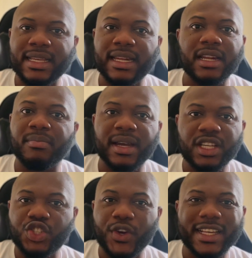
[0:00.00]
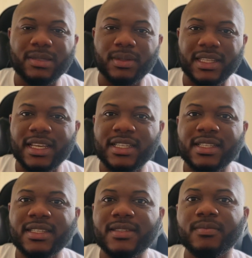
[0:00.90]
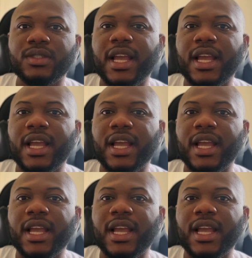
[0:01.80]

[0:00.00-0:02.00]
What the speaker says: and then manage your expectations,